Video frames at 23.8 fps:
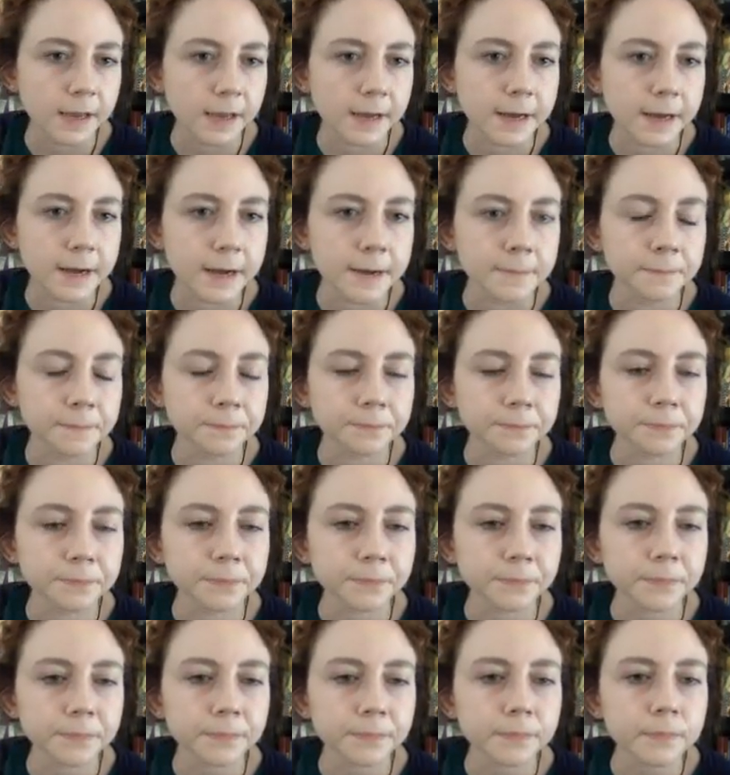And
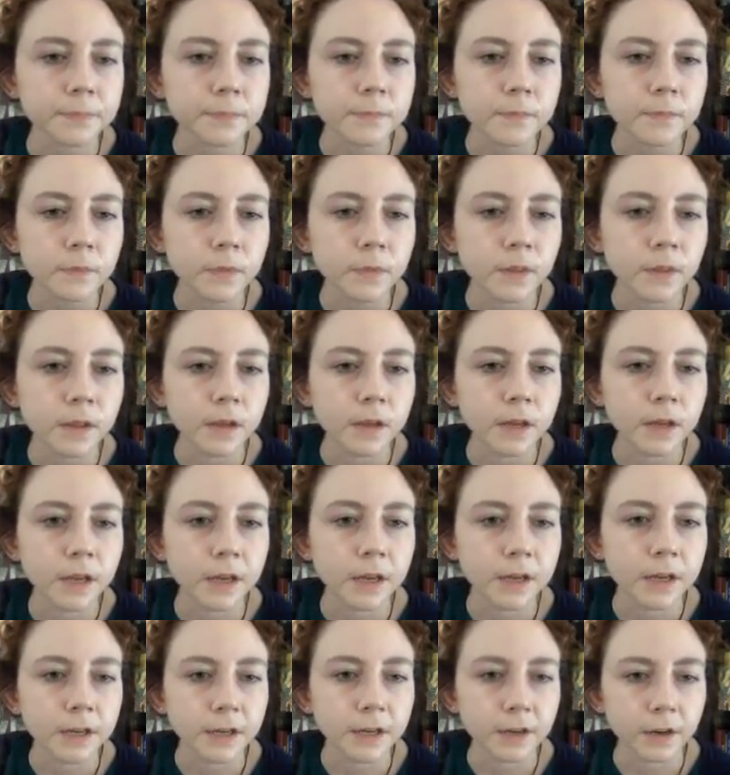
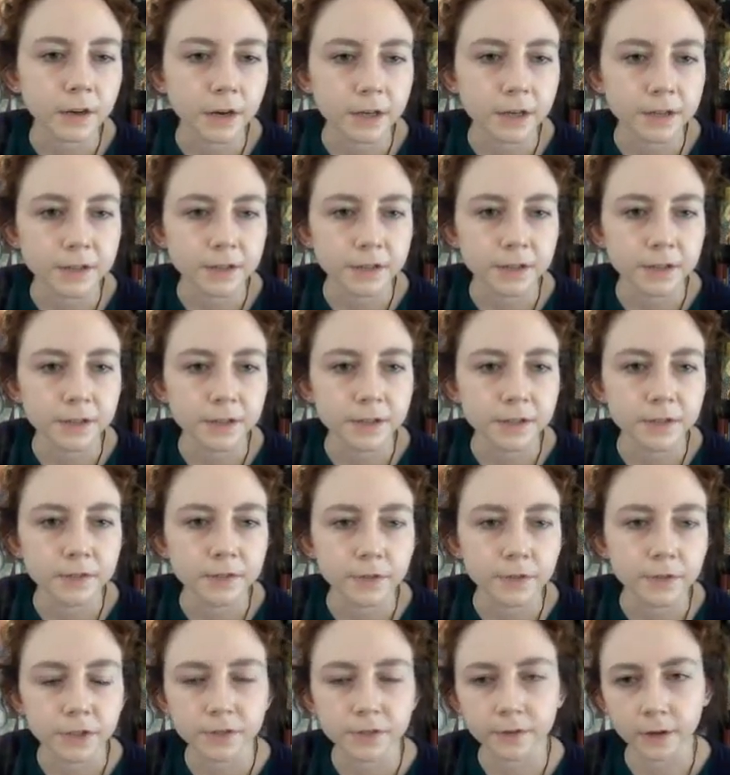it causes,
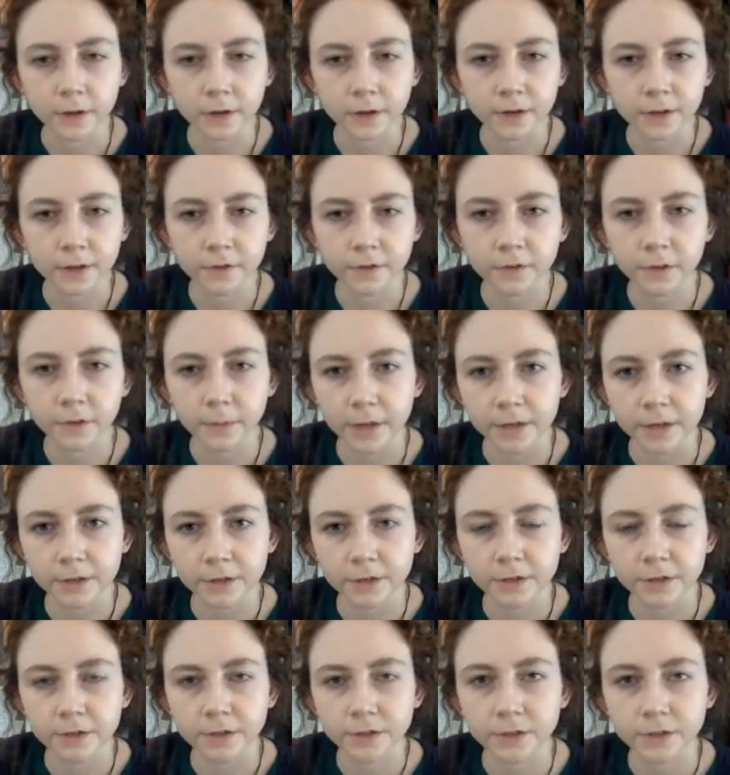first of all,
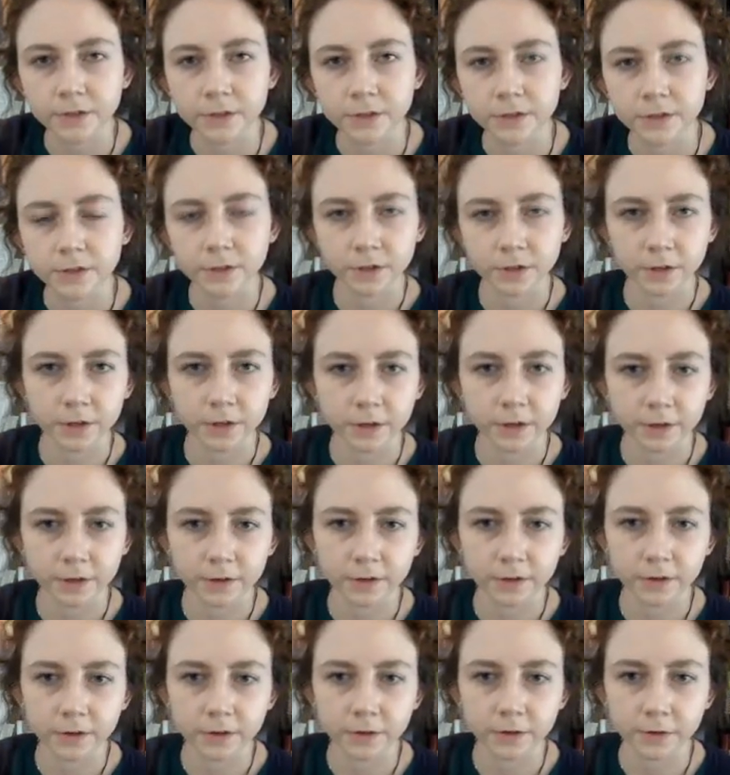inflammation, so just your
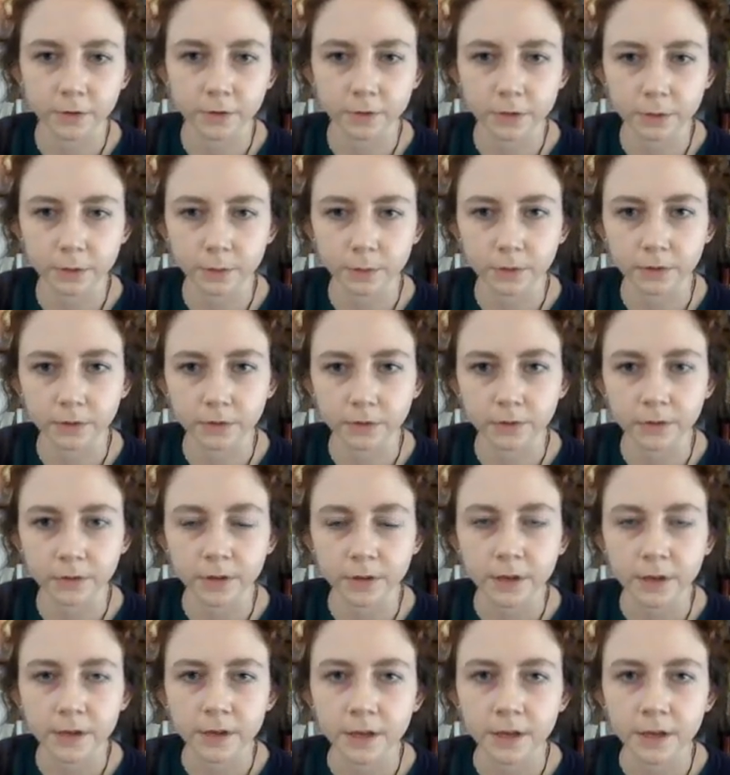usual